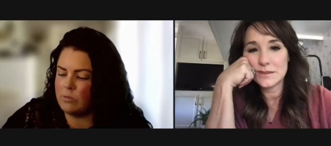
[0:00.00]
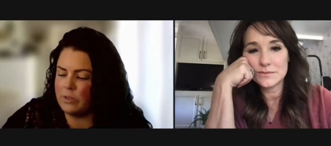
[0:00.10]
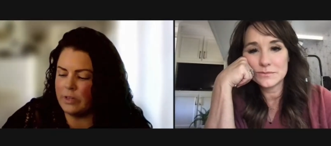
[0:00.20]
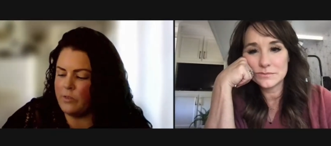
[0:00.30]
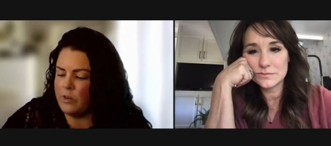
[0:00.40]

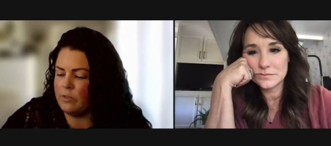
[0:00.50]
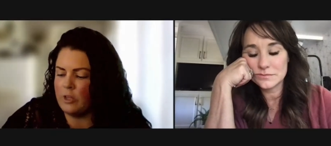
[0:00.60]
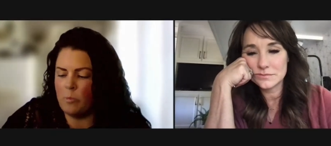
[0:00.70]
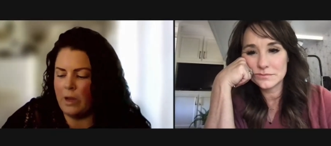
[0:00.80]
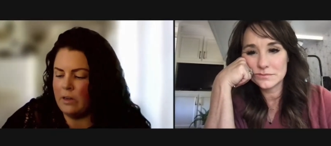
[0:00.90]
Speaker 1: So we're looking
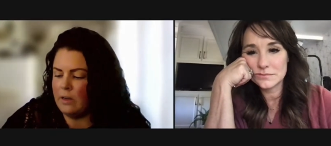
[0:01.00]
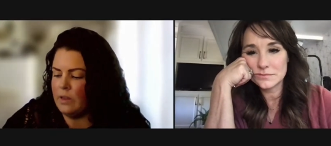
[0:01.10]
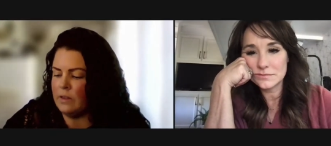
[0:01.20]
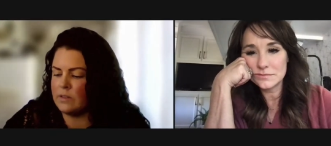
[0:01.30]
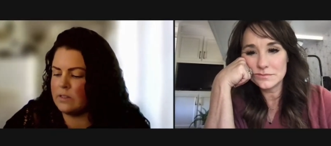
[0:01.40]
for low
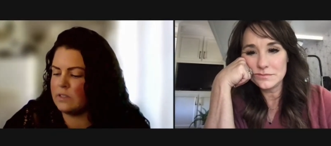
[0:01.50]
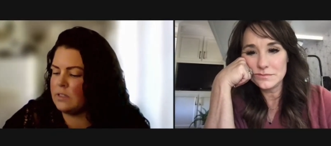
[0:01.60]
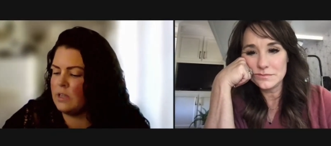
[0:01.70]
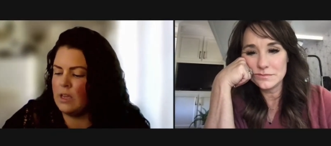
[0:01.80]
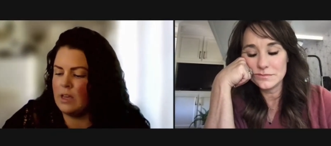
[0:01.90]

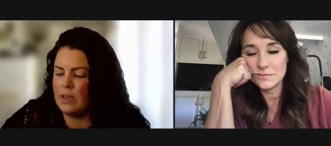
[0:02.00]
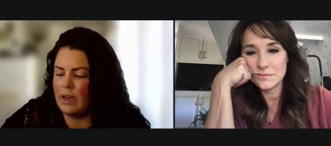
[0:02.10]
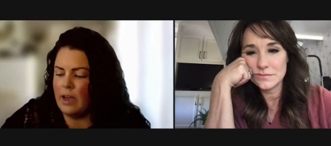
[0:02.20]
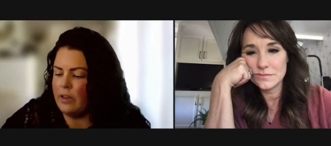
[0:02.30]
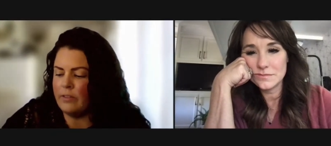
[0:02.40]
maintenance.
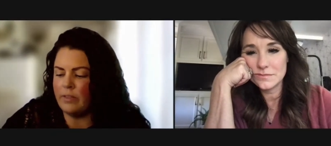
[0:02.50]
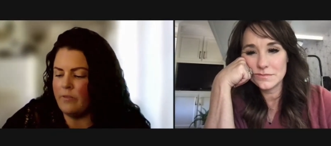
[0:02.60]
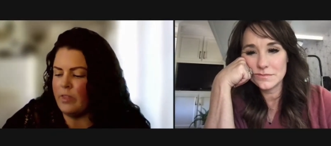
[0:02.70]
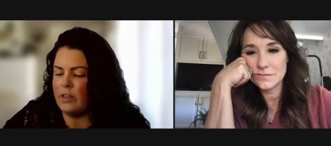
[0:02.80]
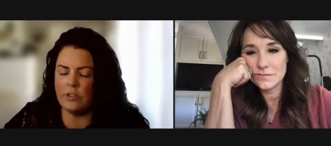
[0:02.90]
I,
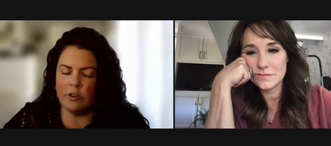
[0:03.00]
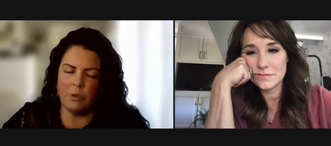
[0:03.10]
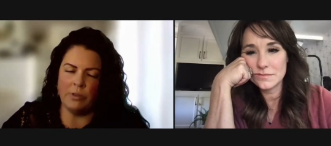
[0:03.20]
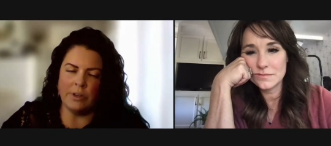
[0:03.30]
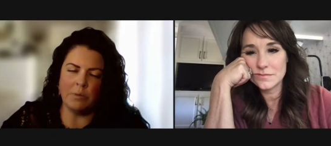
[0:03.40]
I love that
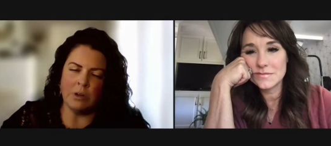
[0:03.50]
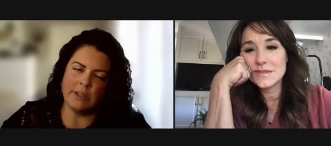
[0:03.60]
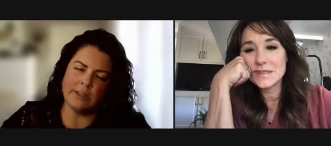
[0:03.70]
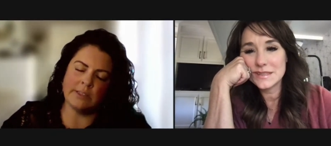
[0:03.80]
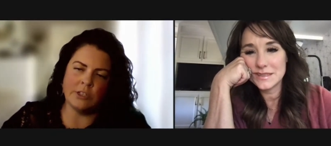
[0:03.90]
durability
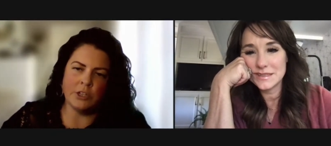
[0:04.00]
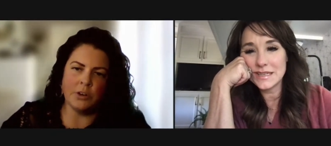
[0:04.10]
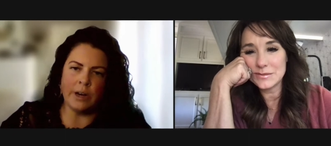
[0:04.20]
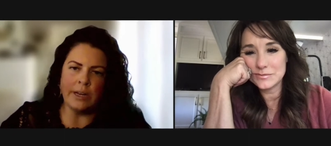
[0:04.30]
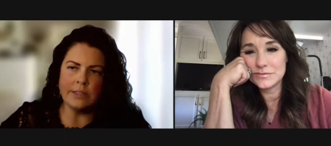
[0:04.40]
word. That's such
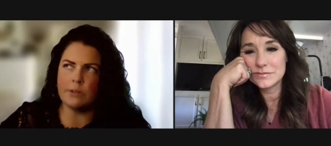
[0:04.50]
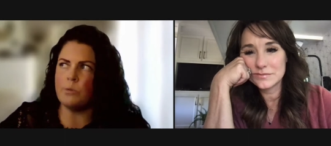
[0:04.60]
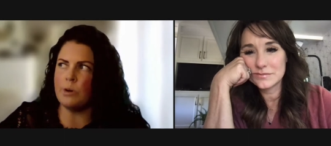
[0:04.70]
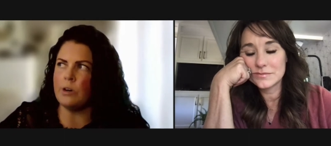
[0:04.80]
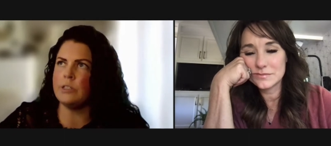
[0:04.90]
yeah. a
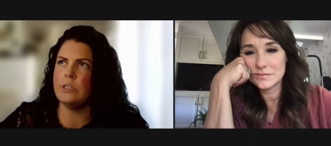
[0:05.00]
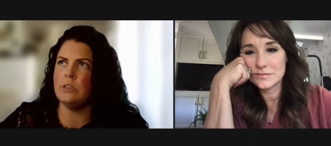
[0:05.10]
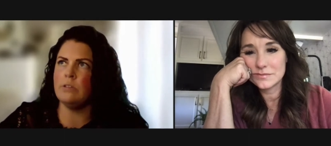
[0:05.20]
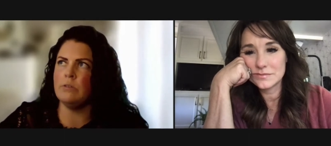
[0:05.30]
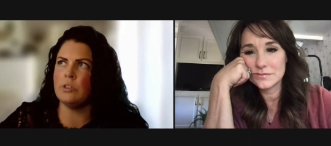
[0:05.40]
great word
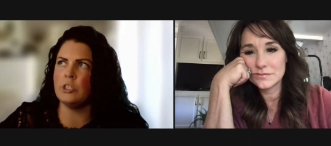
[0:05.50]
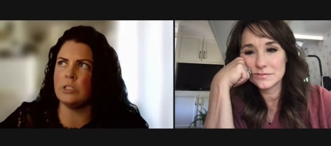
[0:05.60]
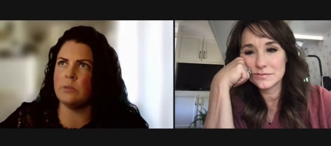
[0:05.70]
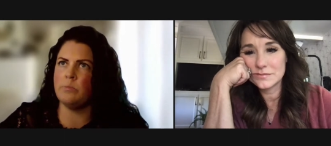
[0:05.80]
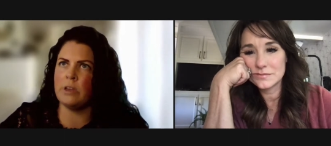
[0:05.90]
to
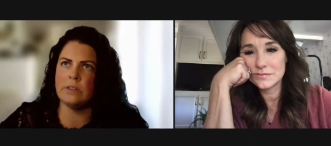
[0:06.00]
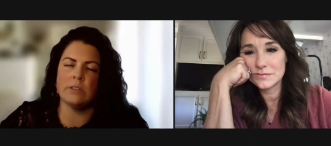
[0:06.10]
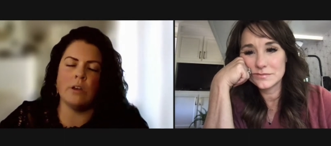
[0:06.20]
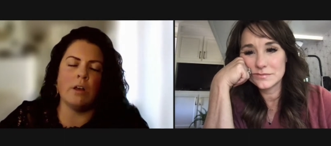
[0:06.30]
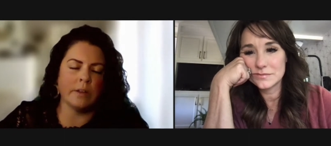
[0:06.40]
use just
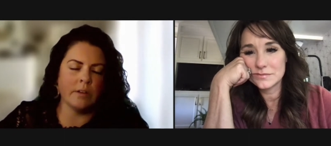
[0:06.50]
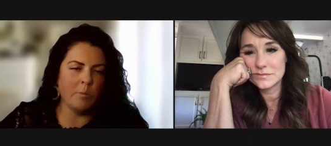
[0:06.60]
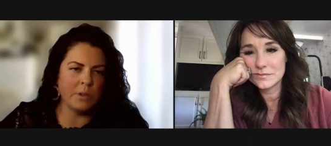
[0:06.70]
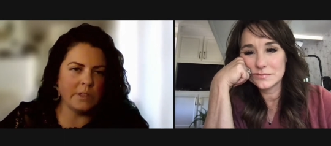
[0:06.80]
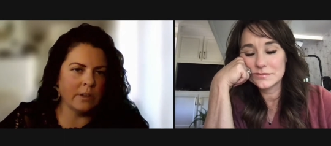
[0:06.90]
because it's all
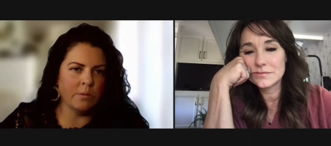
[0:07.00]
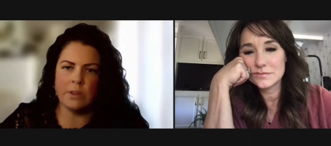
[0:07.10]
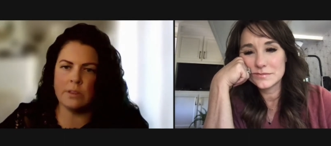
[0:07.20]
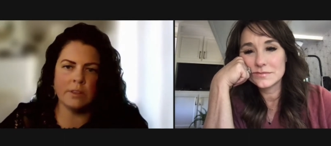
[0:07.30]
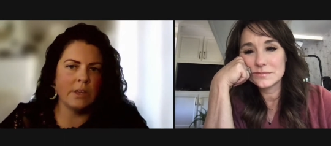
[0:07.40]

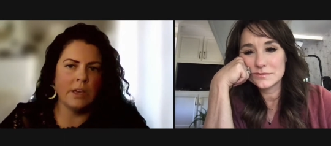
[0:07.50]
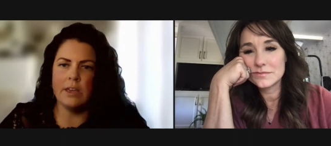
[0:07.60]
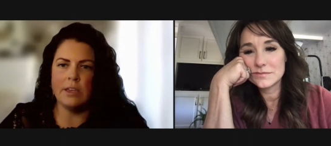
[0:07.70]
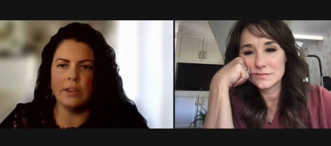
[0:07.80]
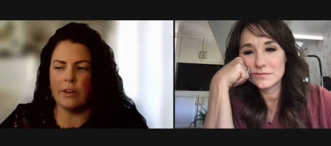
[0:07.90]
encompassing with,
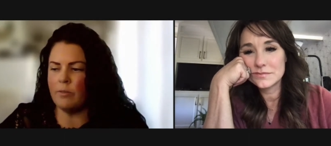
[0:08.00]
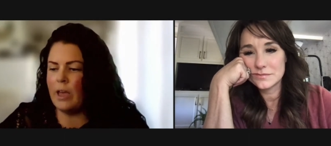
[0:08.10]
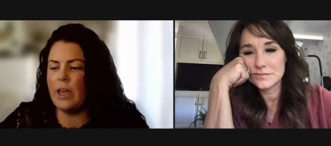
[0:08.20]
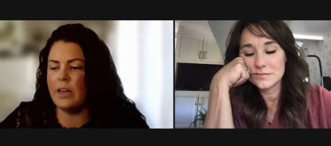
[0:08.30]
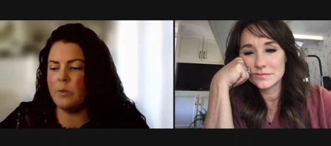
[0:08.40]
you
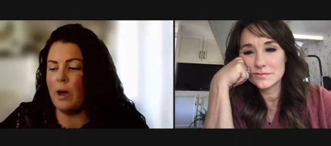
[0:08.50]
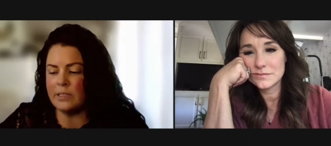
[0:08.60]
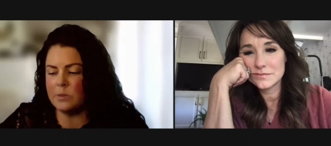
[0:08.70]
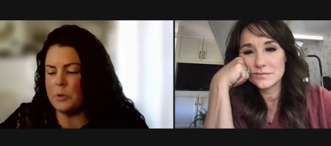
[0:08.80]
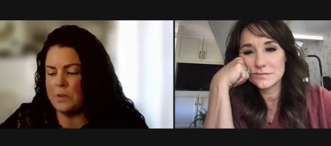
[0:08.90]
know, any
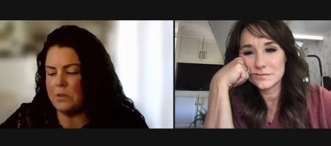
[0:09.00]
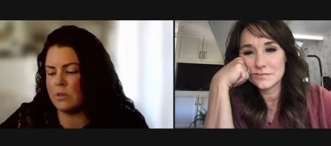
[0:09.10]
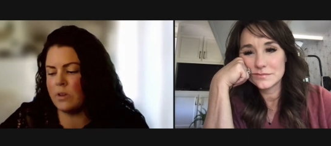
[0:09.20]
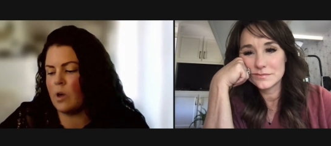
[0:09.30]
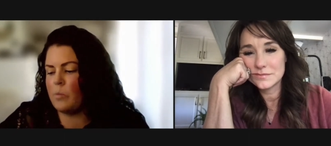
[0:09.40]
possible
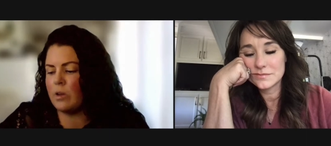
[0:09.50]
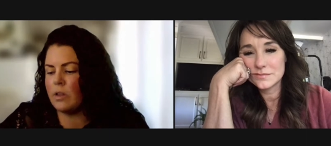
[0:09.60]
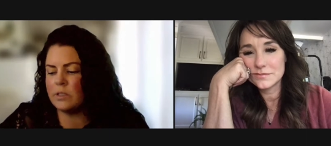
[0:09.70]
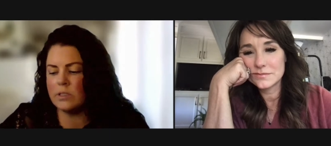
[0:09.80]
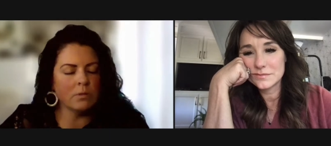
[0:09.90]
thing that could come
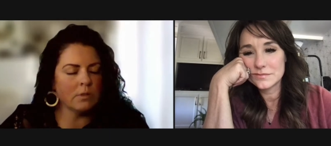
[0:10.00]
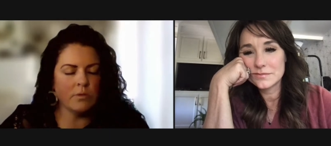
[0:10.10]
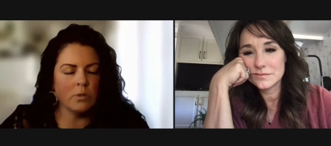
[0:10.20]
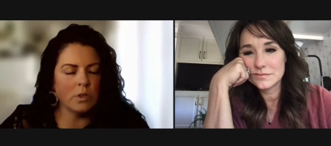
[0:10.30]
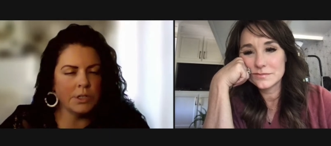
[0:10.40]
in contact
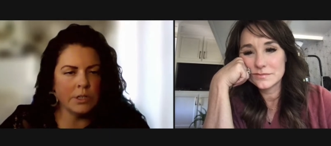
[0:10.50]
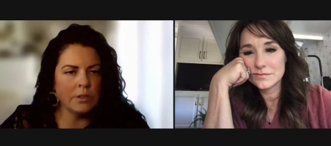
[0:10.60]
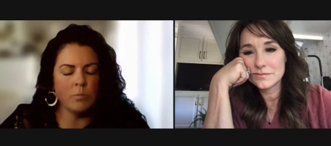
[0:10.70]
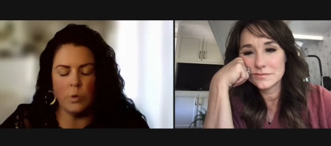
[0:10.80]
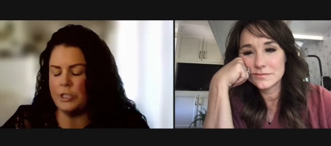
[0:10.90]
with the floor,
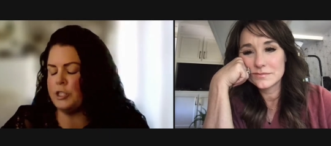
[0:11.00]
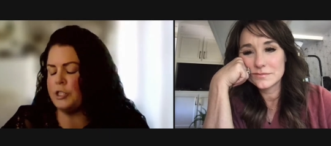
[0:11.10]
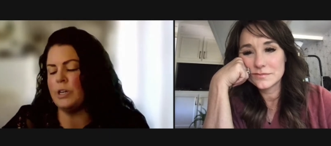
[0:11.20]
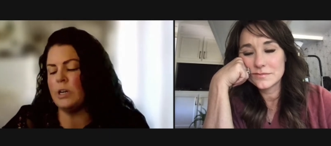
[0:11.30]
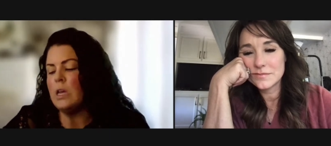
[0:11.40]
dirt,
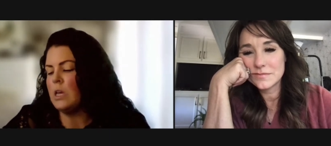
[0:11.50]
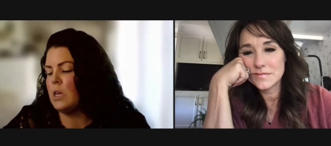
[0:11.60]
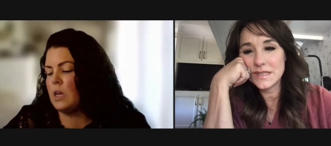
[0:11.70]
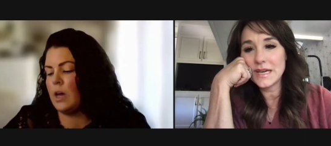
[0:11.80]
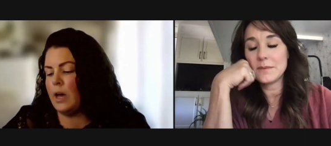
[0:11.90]
moisture.
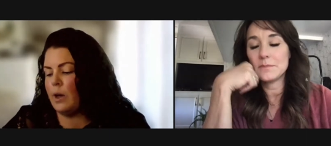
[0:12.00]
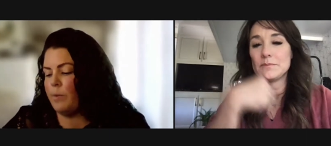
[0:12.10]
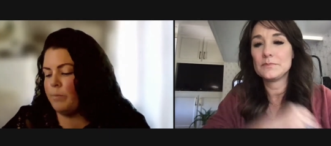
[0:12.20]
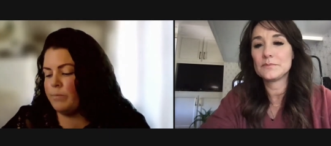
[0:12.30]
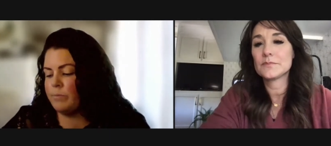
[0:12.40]
Yeah.
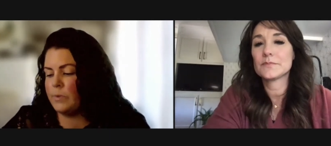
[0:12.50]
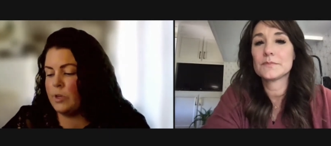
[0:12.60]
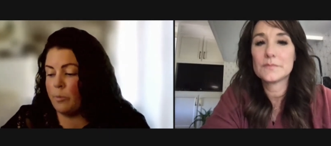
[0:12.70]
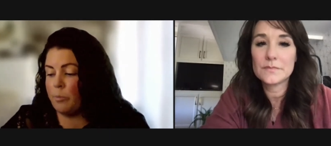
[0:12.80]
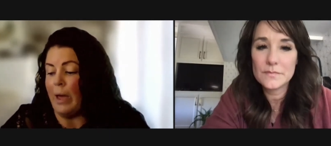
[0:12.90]
Um,
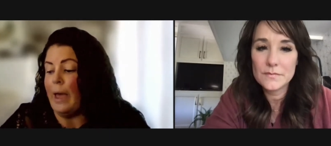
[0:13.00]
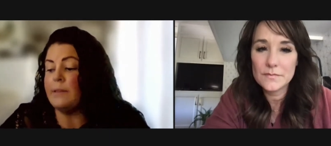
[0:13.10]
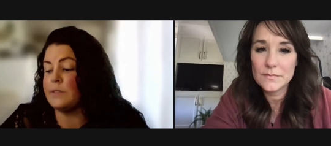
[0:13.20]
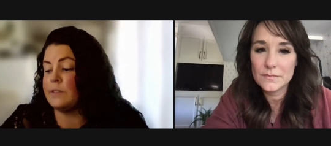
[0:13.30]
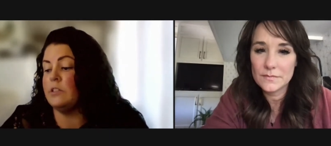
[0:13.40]
you know,
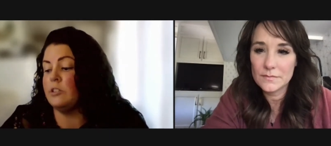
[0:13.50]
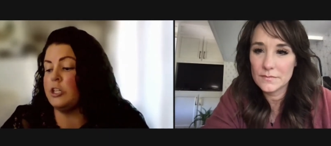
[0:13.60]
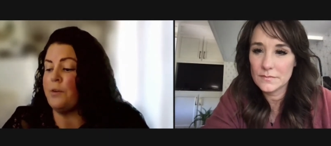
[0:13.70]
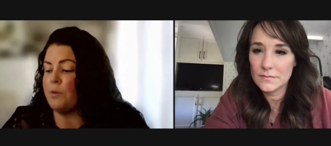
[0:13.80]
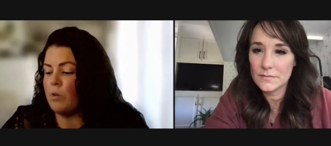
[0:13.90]
pets
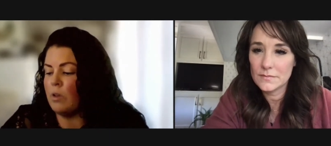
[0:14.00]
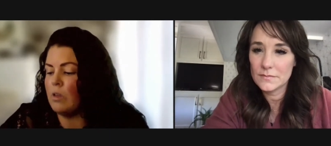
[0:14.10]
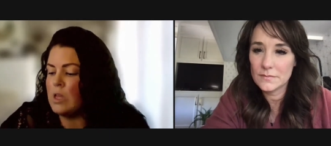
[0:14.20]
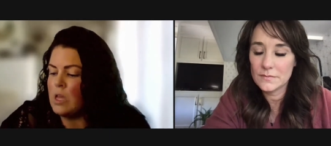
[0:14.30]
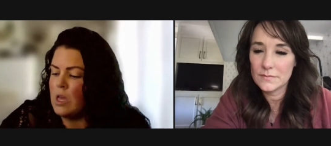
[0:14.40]
in
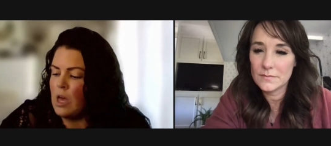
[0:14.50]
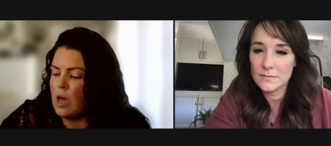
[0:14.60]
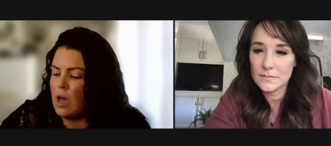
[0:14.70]
general.